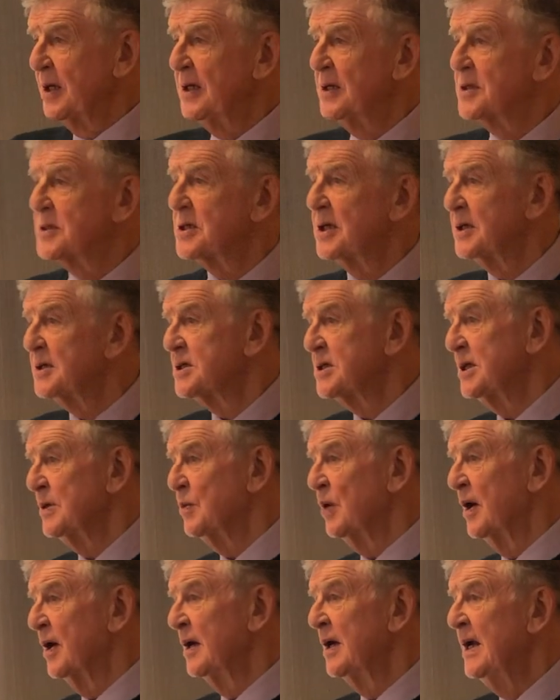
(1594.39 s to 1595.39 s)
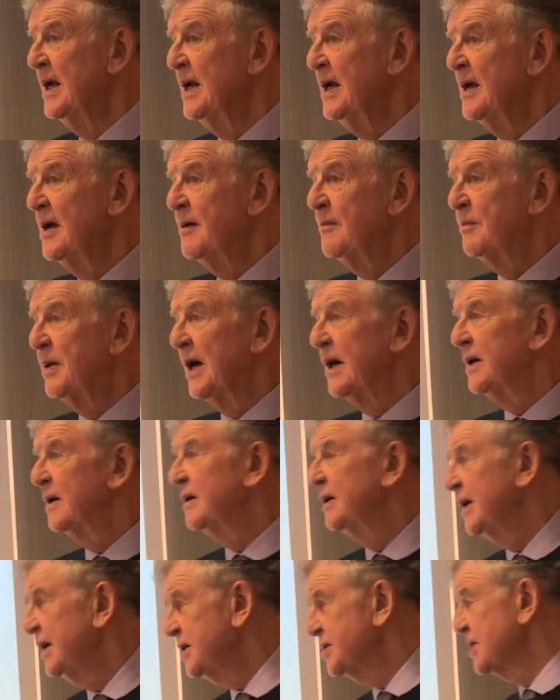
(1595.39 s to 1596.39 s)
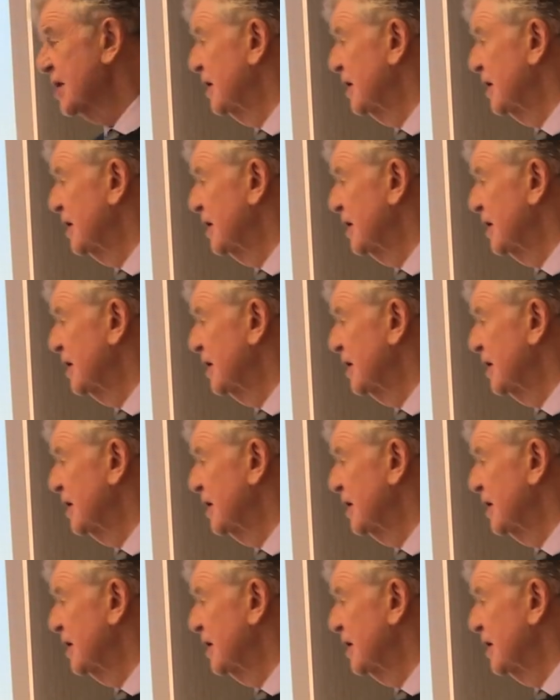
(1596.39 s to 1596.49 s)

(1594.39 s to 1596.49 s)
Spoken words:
in 61. But his